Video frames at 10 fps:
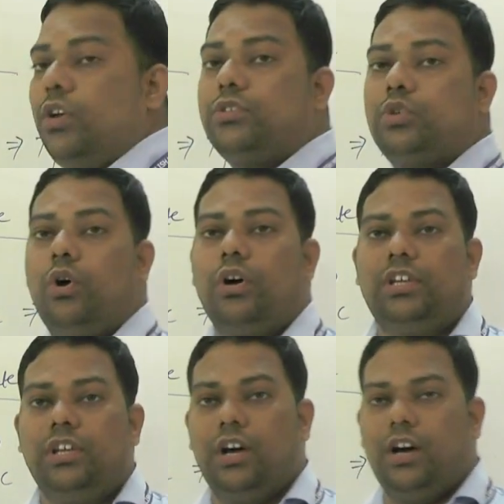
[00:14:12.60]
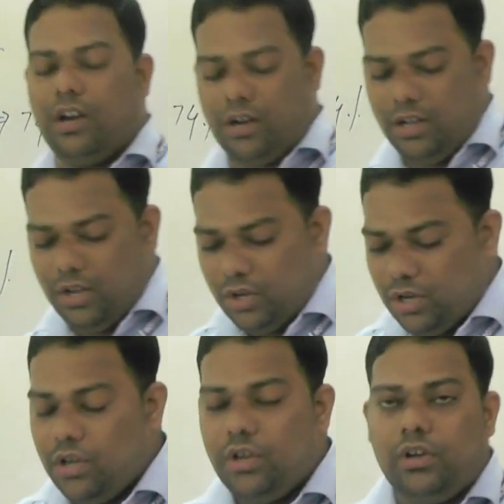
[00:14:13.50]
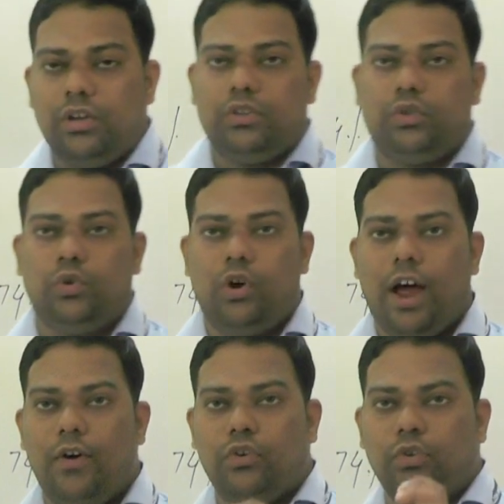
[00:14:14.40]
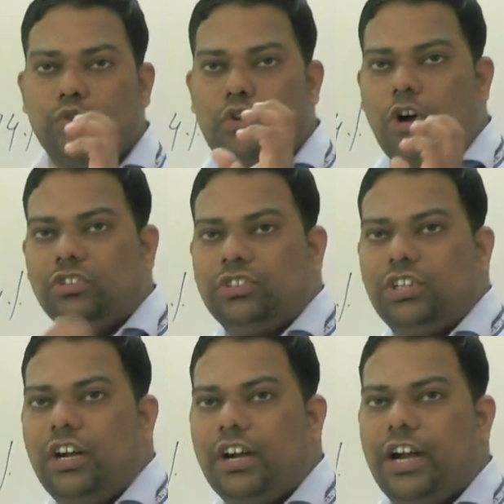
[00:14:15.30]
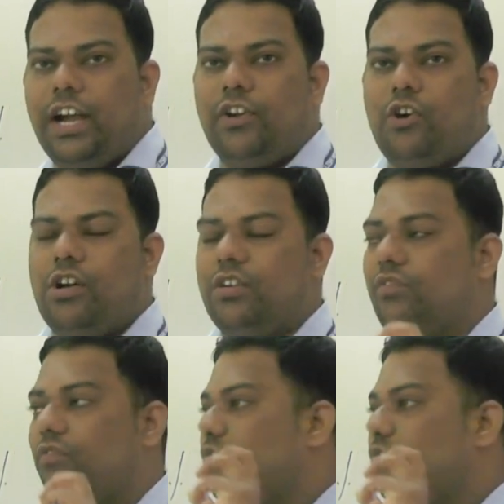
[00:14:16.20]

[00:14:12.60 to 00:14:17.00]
So here you have to concentrate on